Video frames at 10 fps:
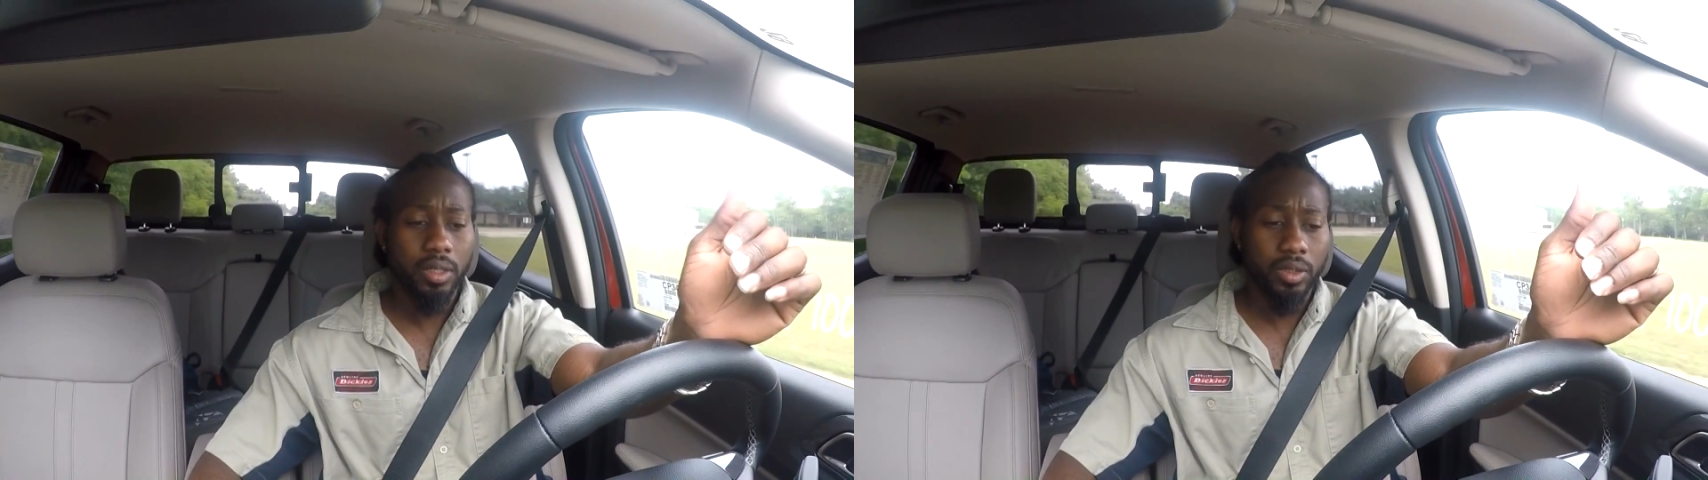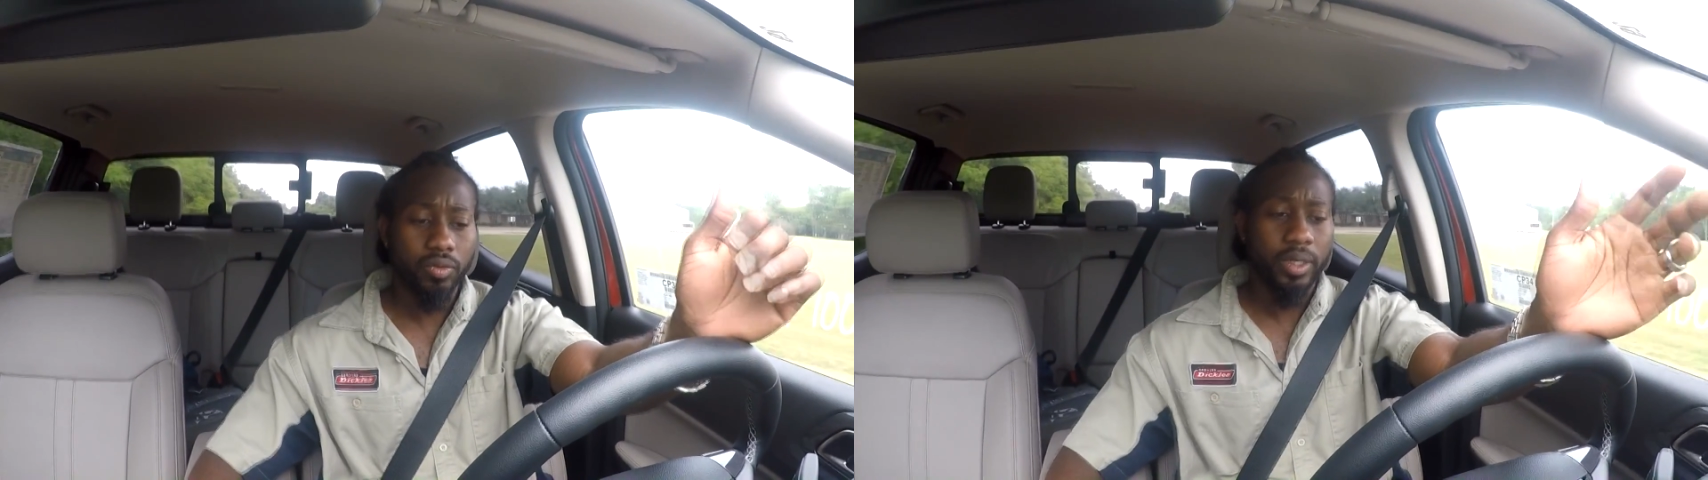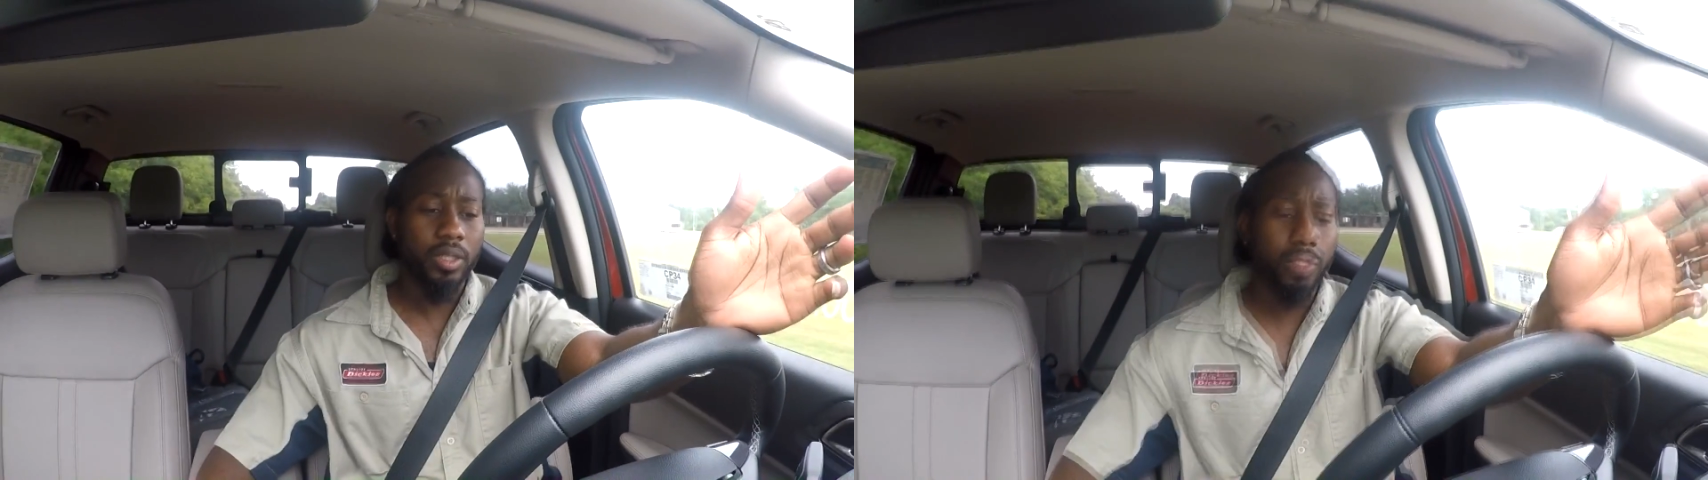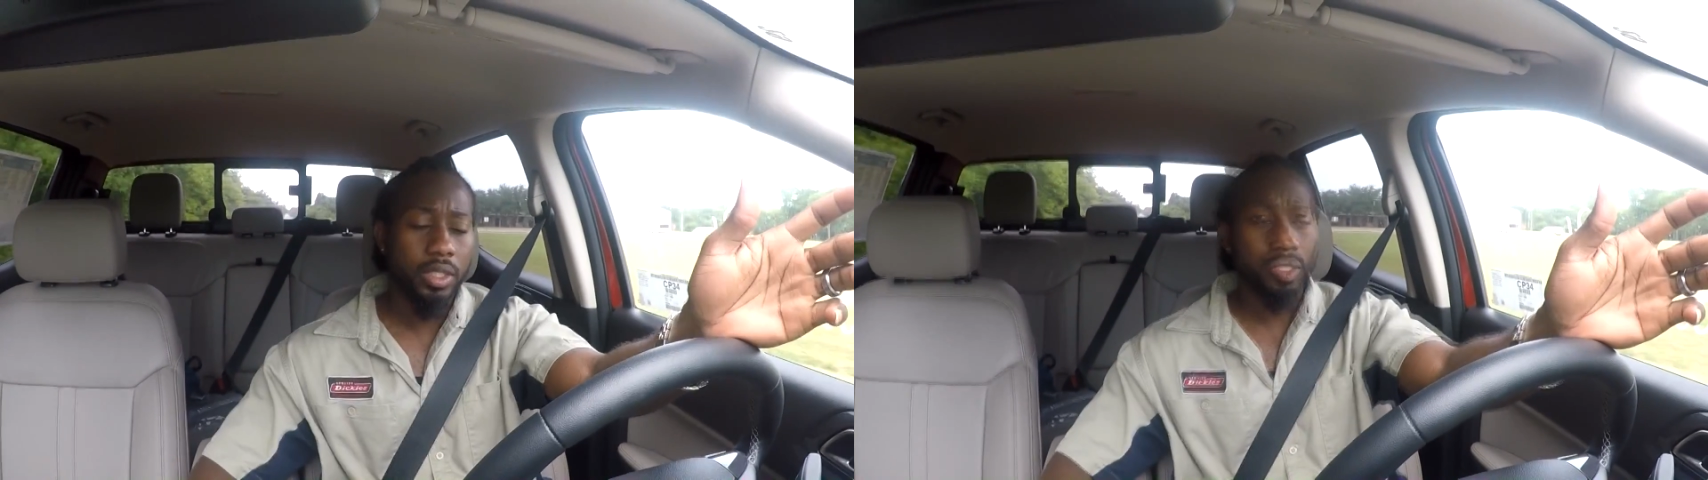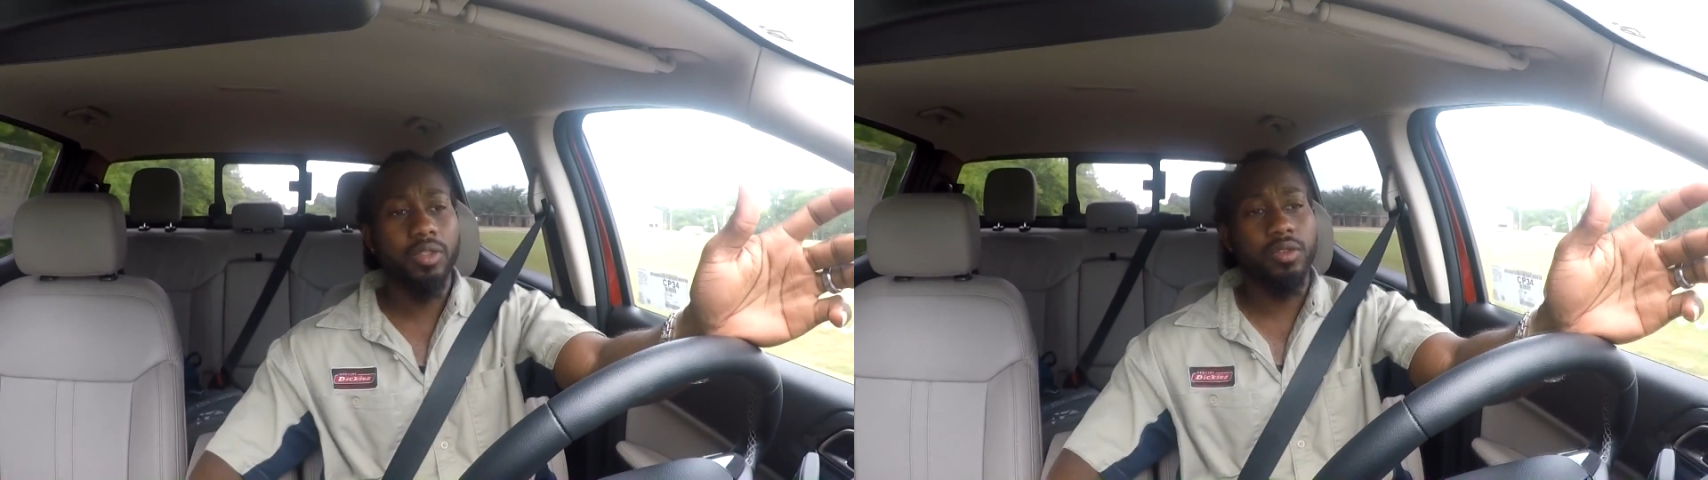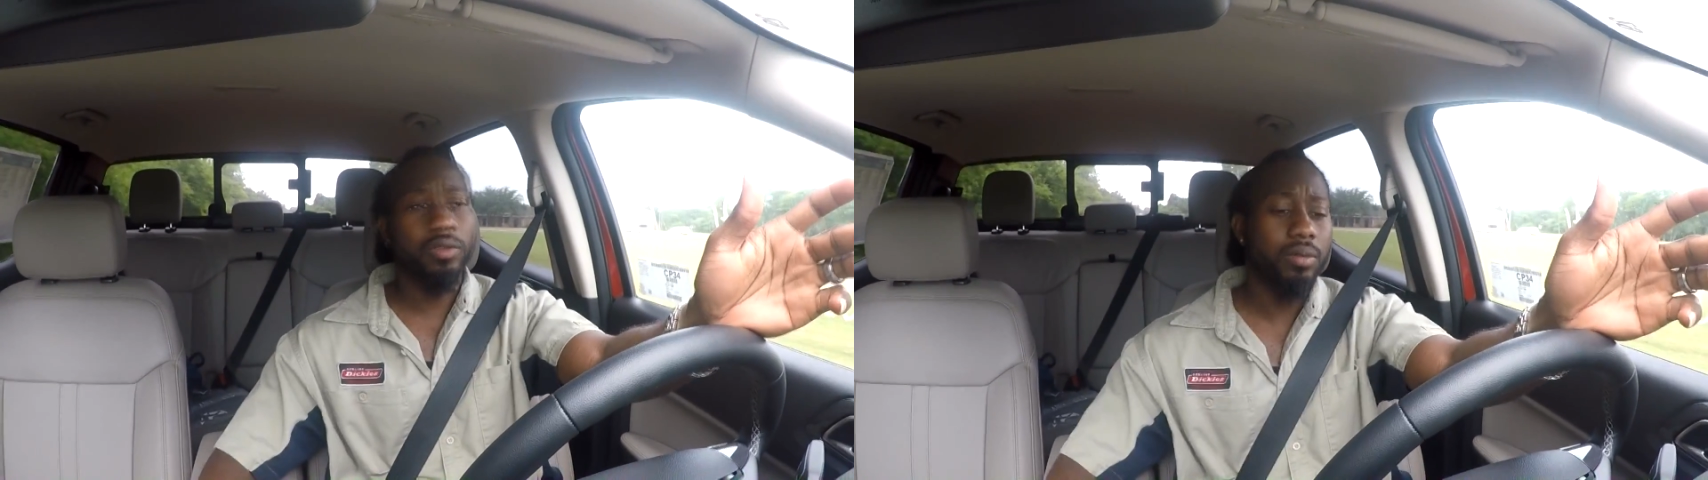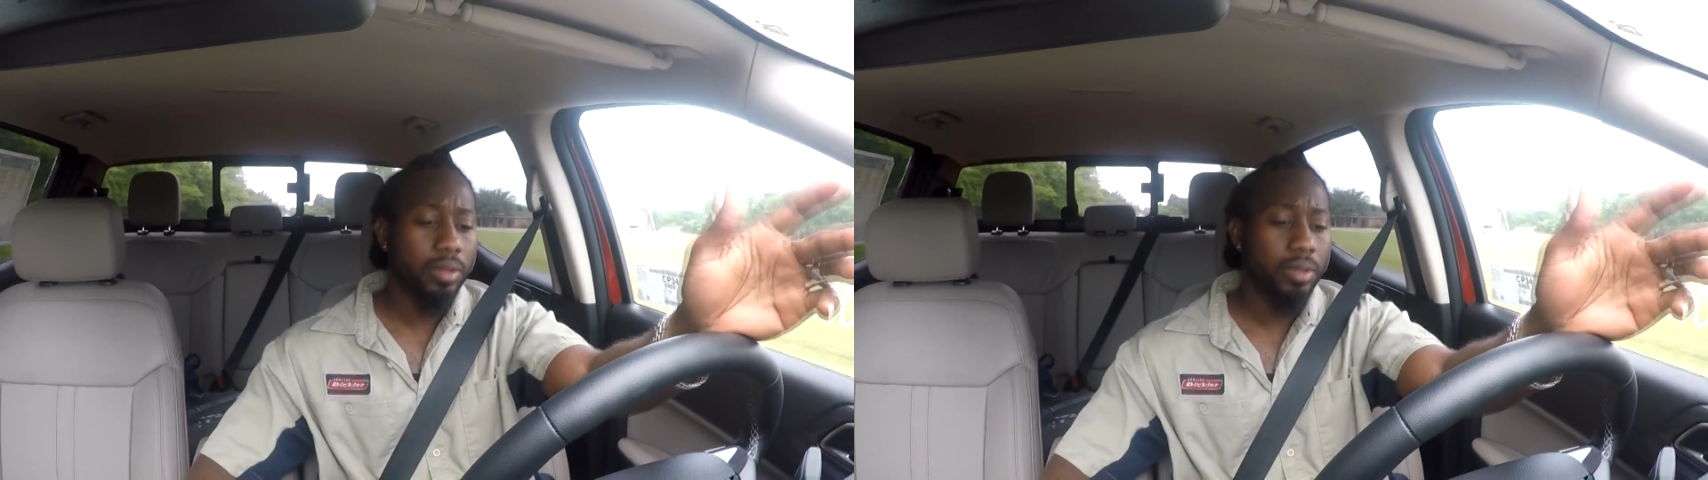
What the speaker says: ranges